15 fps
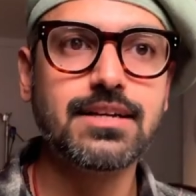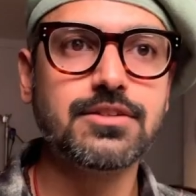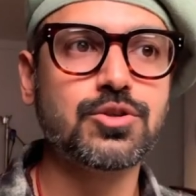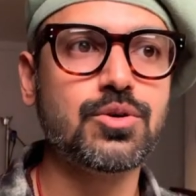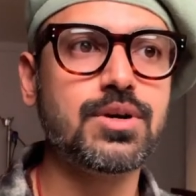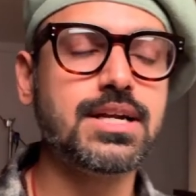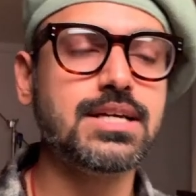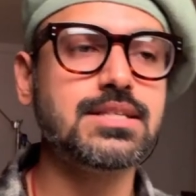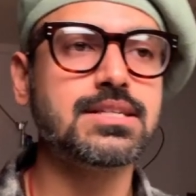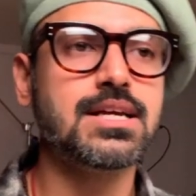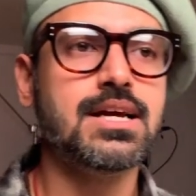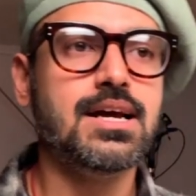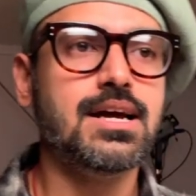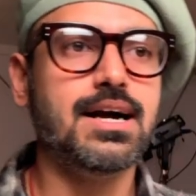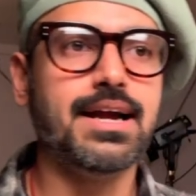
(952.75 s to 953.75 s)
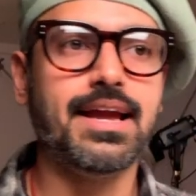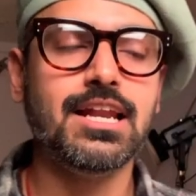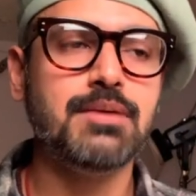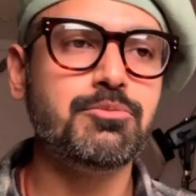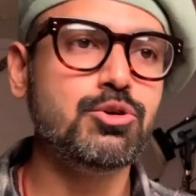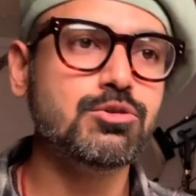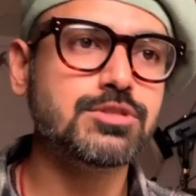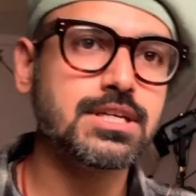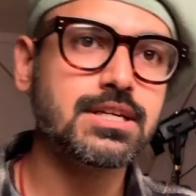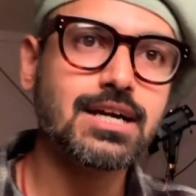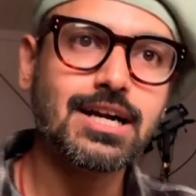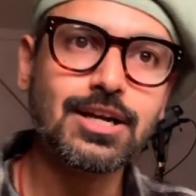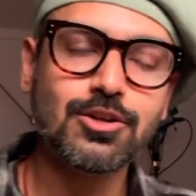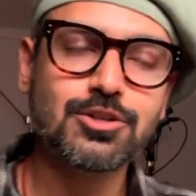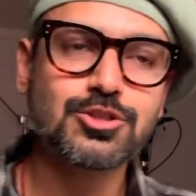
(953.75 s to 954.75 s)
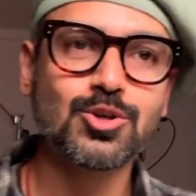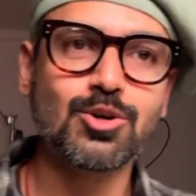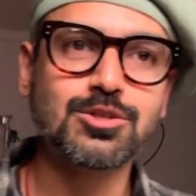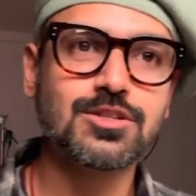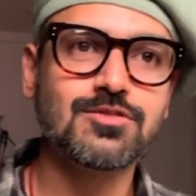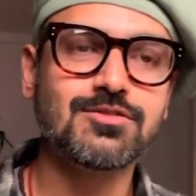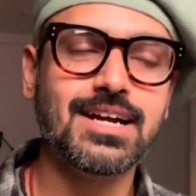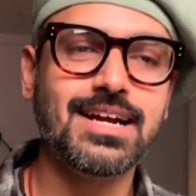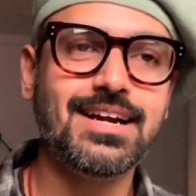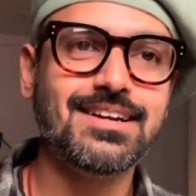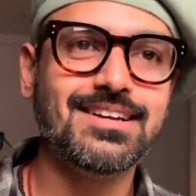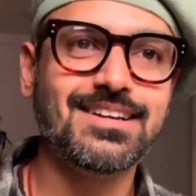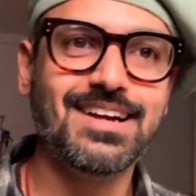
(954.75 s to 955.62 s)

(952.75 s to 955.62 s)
So it is, again, I'm using continuous source of light,